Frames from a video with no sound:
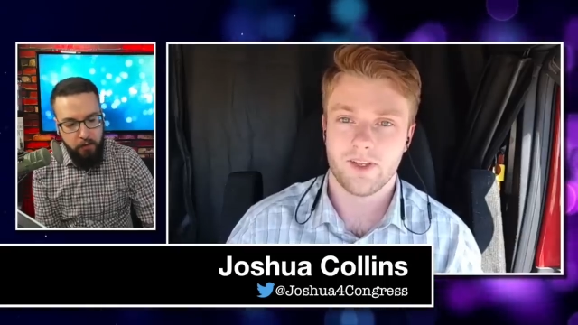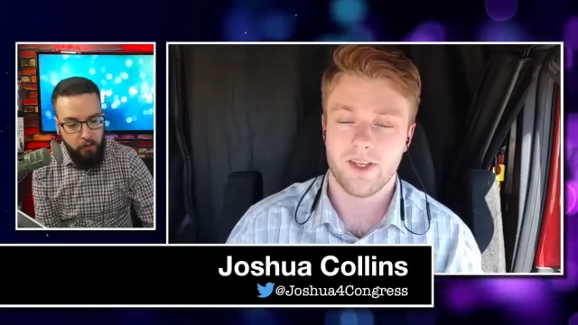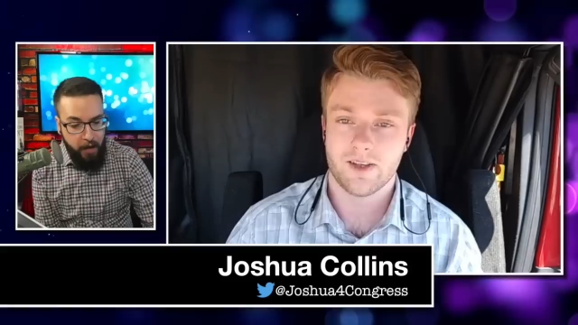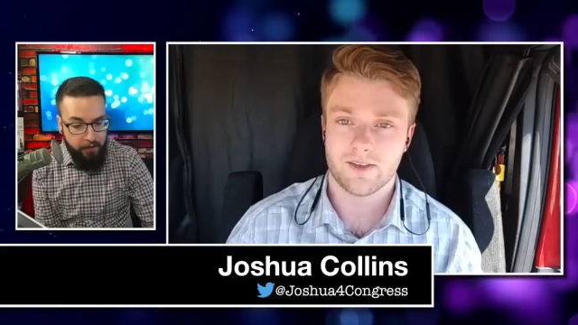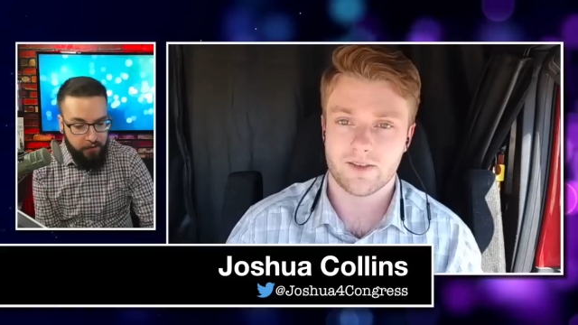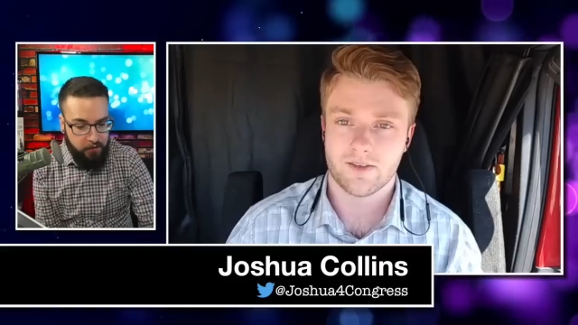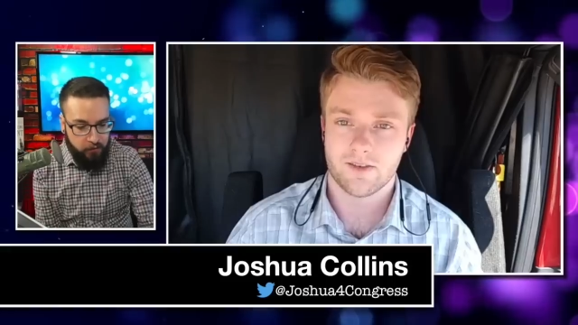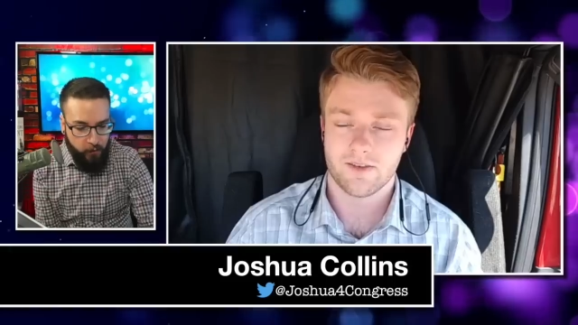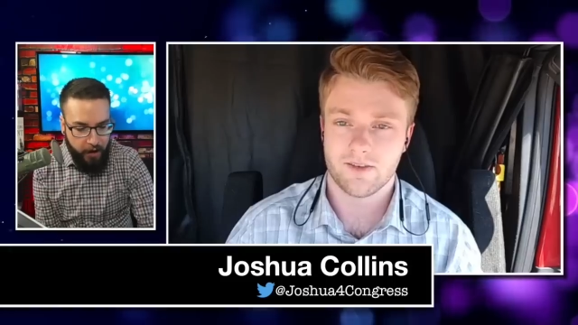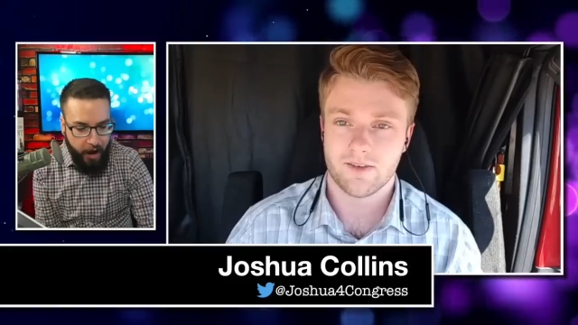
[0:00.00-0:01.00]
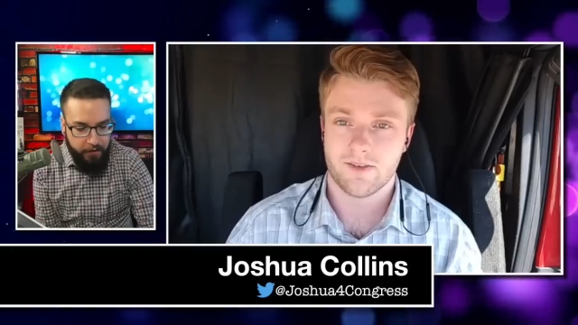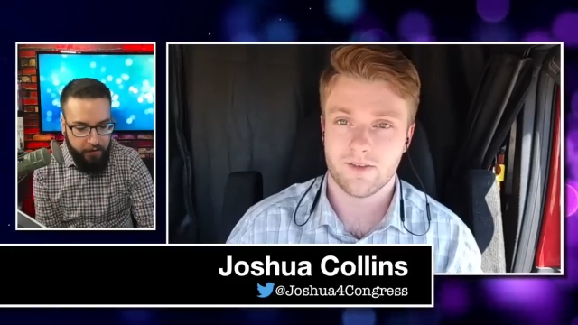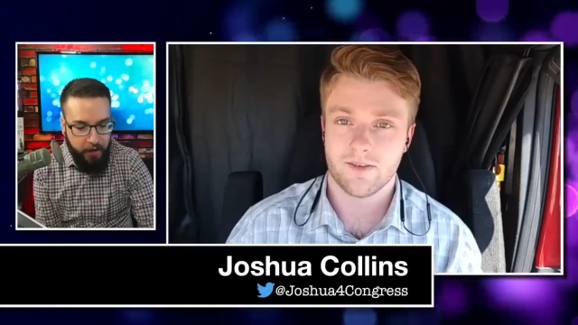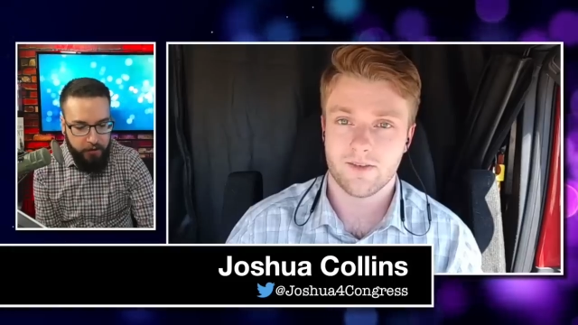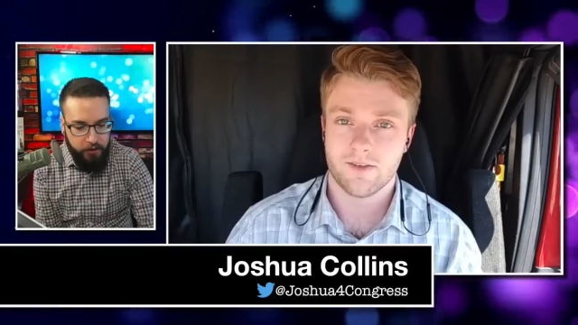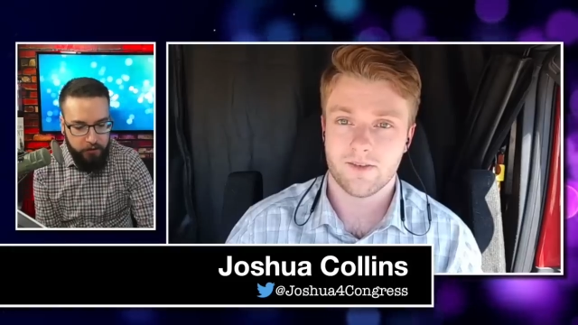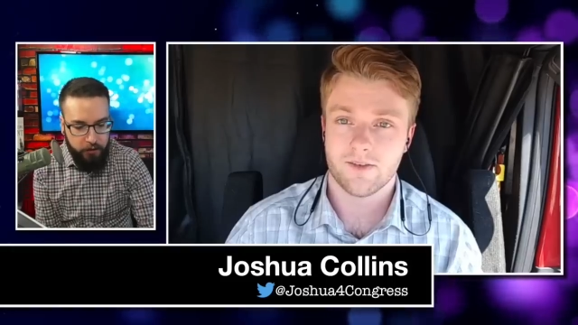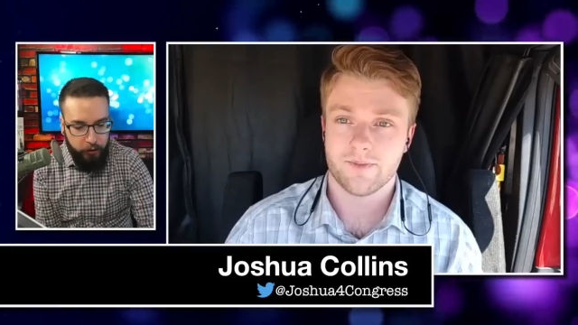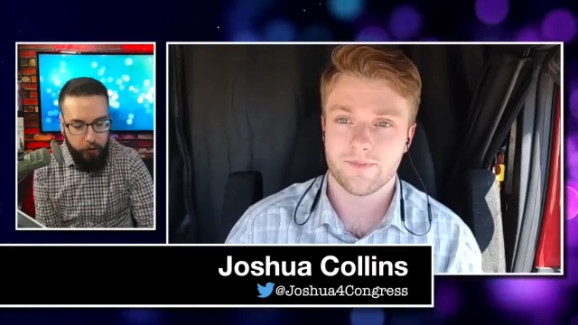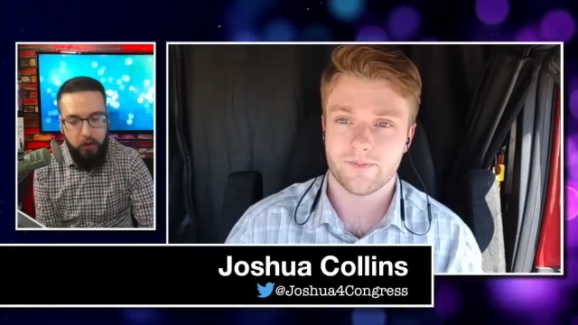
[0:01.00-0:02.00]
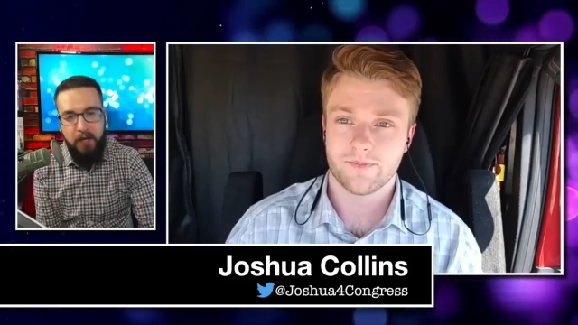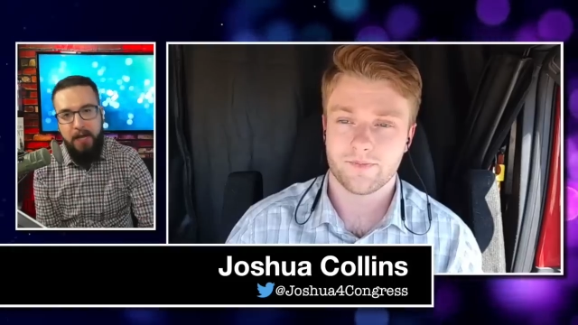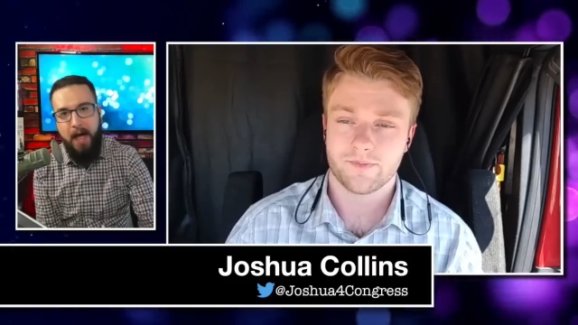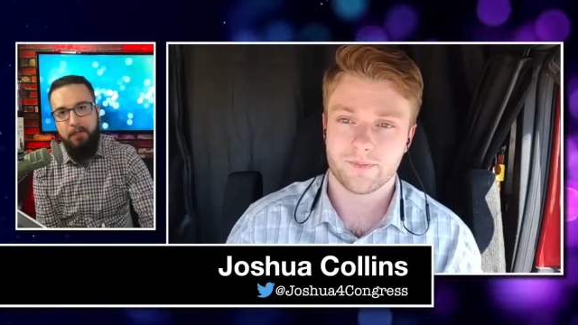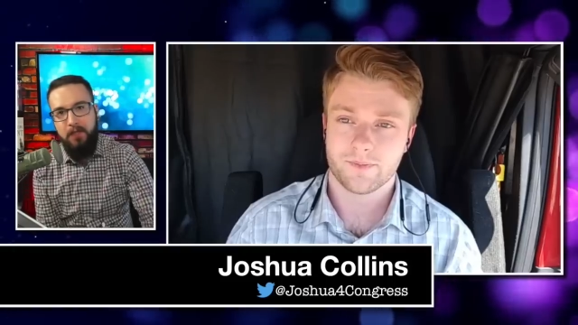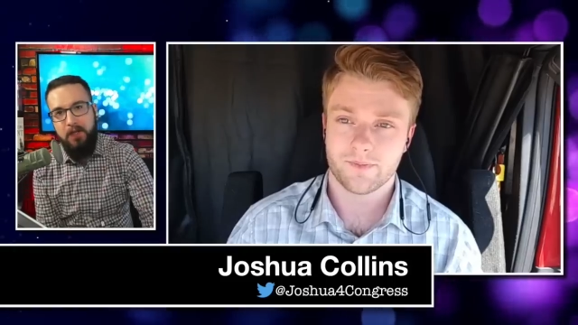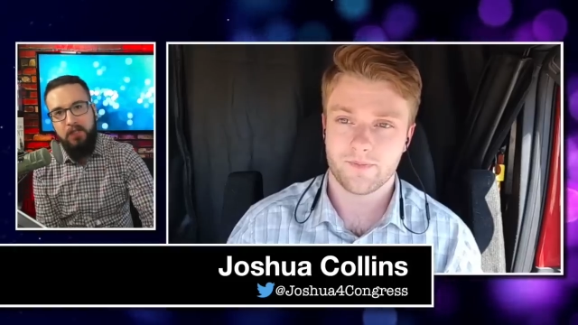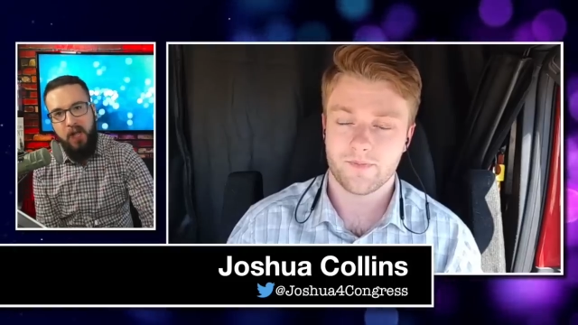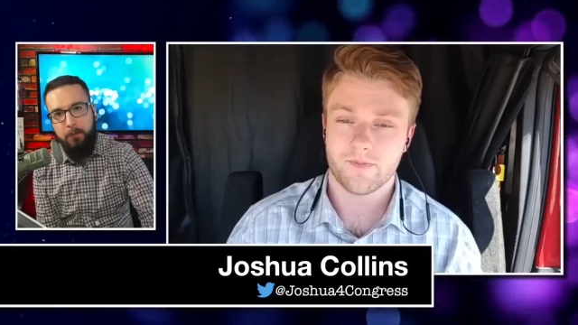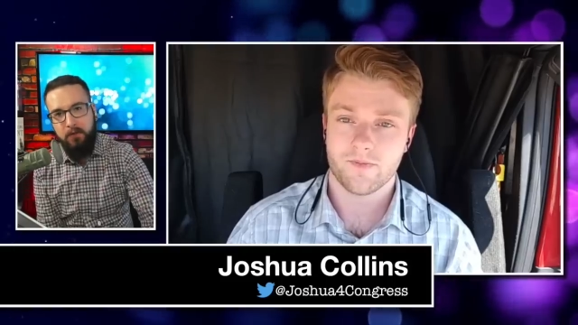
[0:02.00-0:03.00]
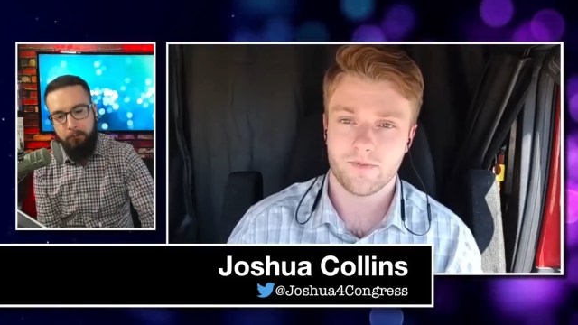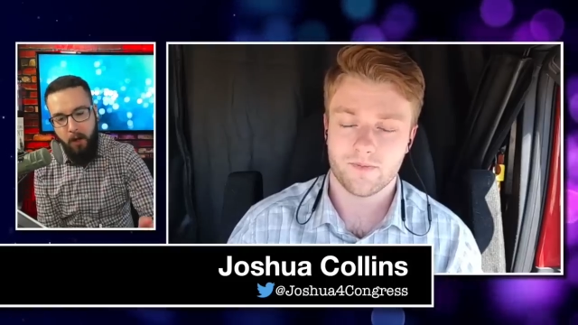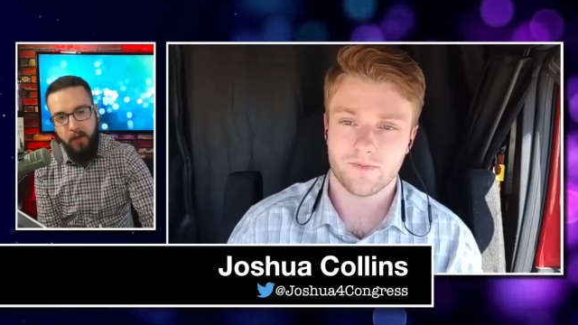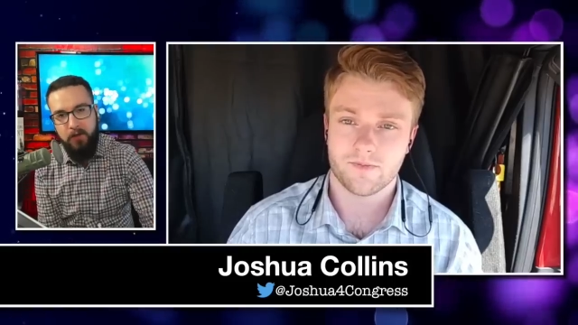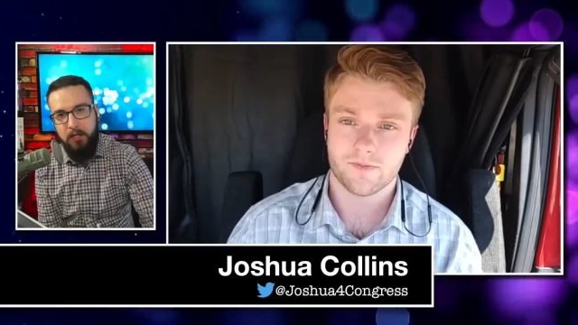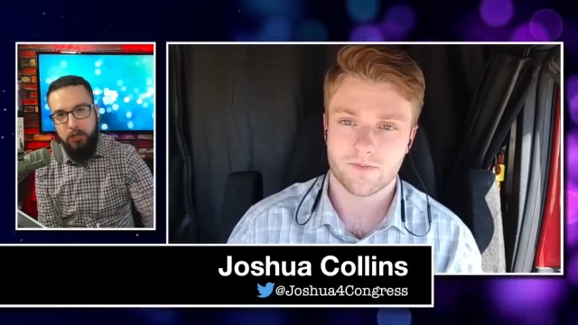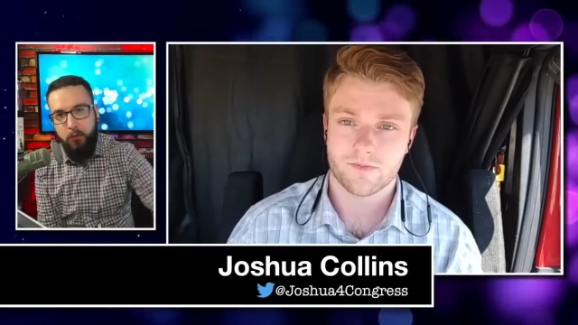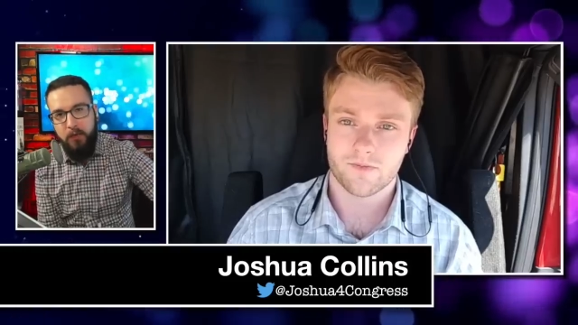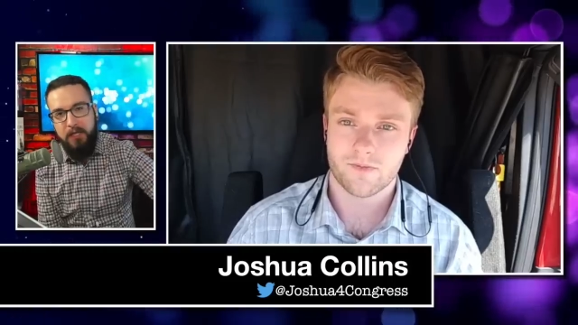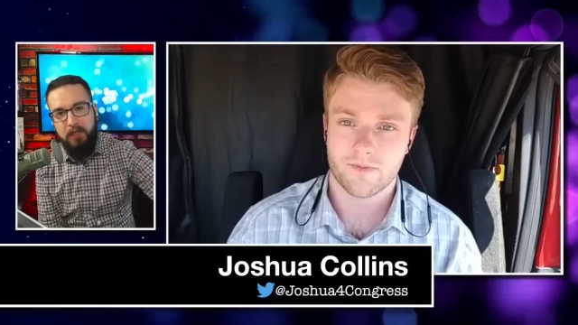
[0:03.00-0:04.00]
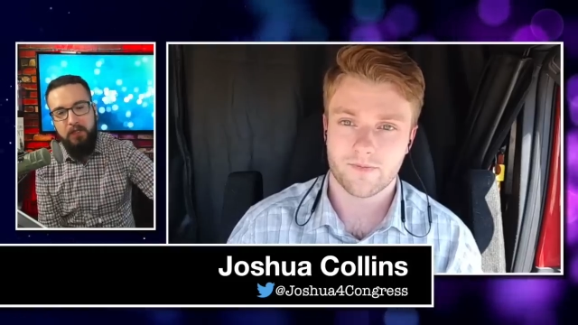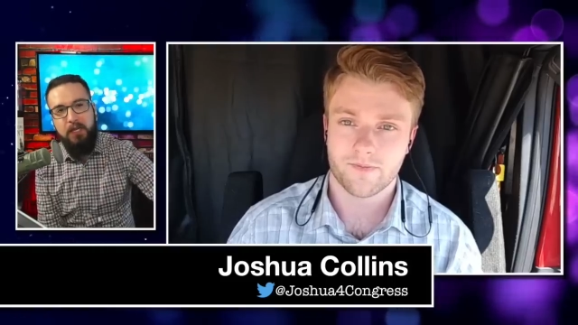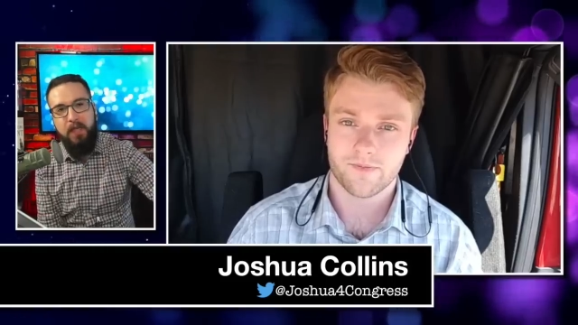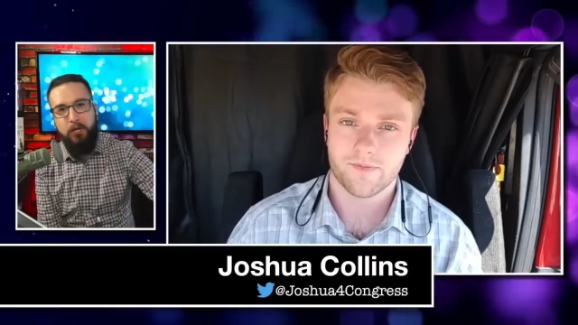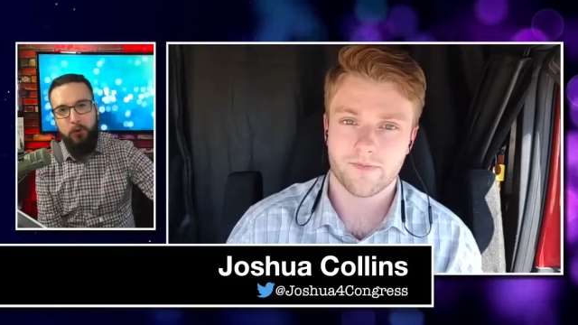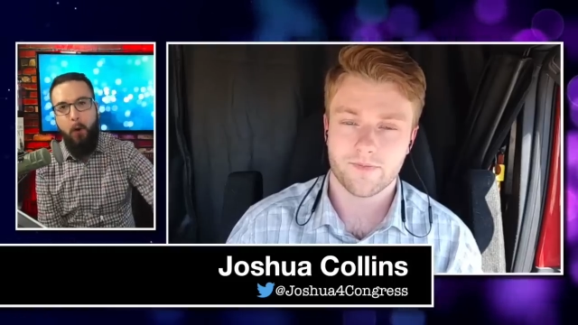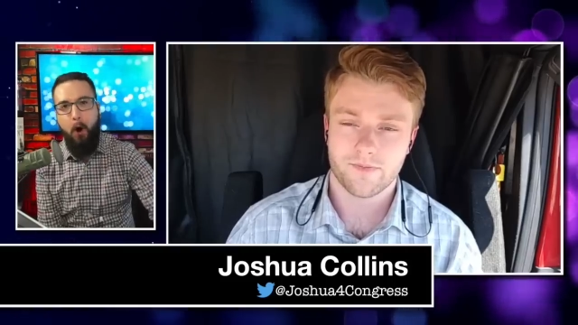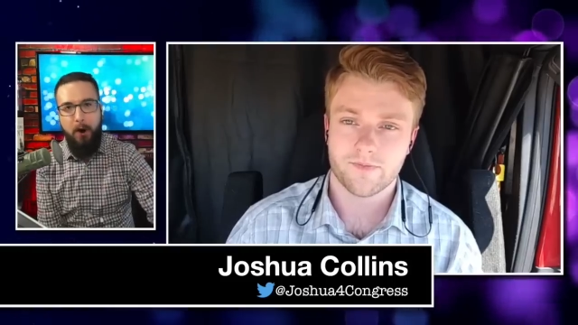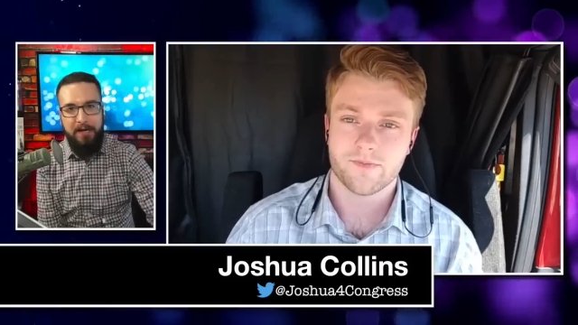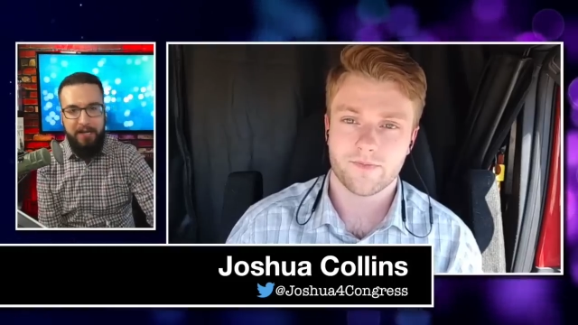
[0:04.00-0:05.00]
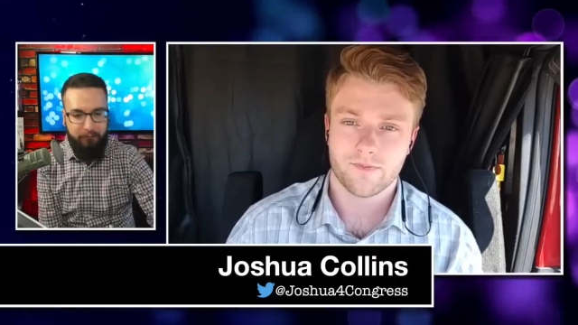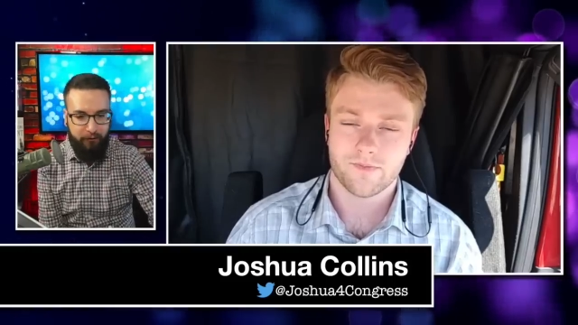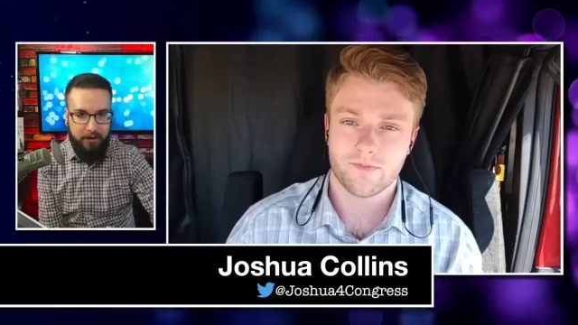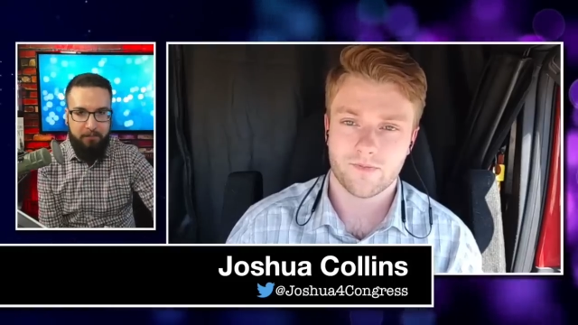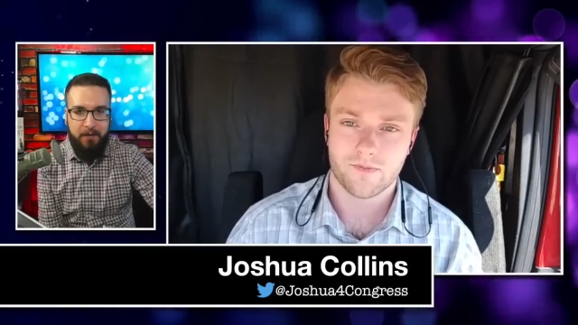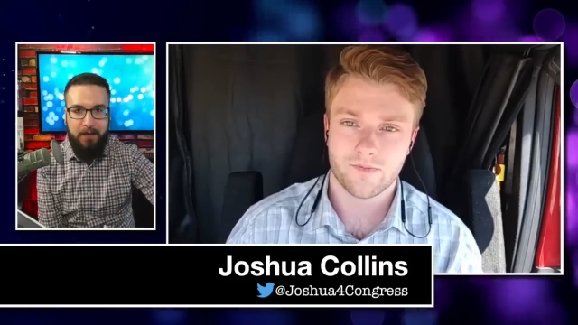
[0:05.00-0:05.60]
Speaker 1: So, yes. yeah, this is great. I think that just looking at these types of policies, you really see that you are different